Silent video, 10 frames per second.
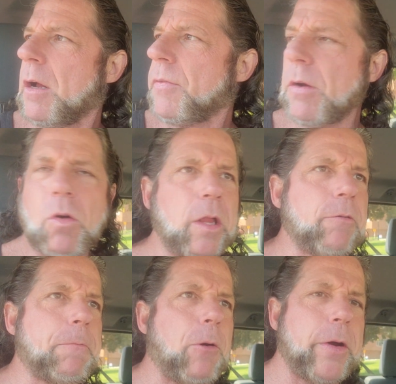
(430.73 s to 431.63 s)
they're only
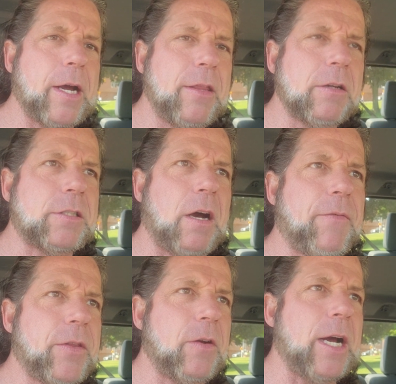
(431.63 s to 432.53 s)
reporting on their stuff.
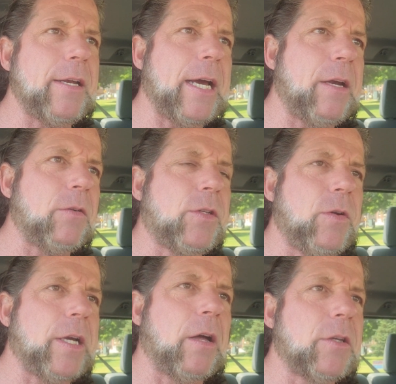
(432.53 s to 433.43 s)
They're not dyno
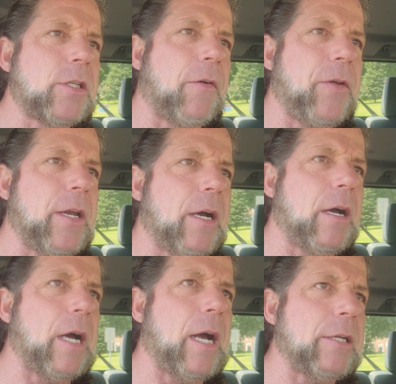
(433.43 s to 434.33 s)
tuning other stuff. And
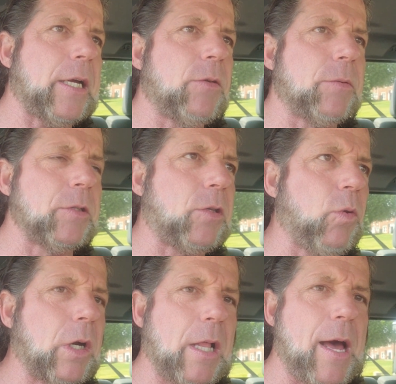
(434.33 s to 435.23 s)
I, I was up till two
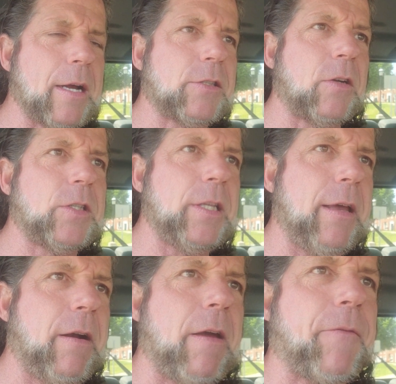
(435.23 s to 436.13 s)
o'clock searching the
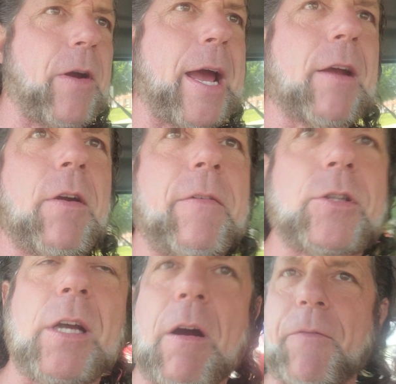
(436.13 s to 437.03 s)
internet for accurate
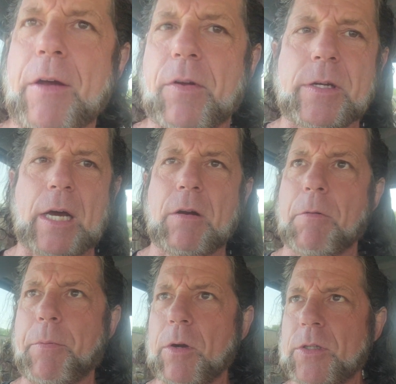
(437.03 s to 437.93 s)
CR500 dyno
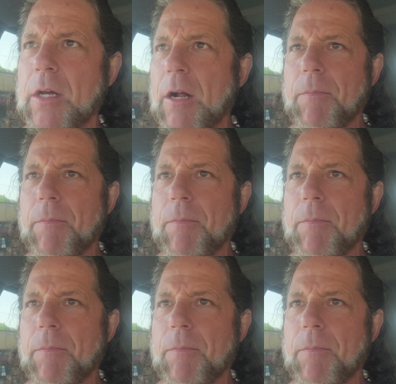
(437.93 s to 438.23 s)
reports.